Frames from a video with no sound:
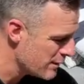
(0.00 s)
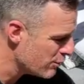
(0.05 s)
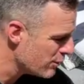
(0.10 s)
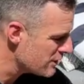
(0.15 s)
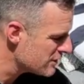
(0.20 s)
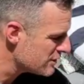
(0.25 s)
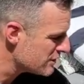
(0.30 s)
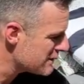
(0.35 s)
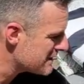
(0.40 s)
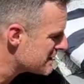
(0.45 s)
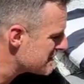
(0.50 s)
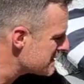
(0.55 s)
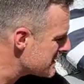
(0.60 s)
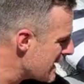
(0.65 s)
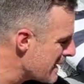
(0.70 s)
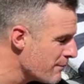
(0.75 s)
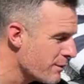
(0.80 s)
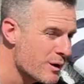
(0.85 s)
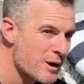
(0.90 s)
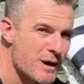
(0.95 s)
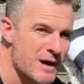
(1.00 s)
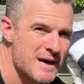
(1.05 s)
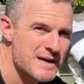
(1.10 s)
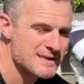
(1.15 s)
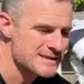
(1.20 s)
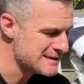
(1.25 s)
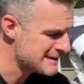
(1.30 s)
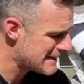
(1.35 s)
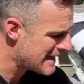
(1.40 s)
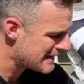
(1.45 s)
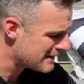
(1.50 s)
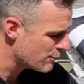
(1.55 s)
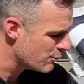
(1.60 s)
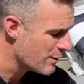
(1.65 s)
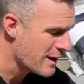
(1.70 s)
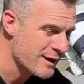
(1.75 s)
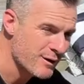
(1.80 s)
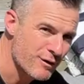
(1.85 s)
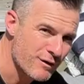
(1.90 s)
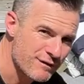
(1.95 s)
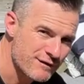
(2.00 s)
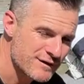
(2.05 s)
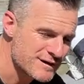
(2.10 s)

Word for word: They want to sort of stabilize and take the weight off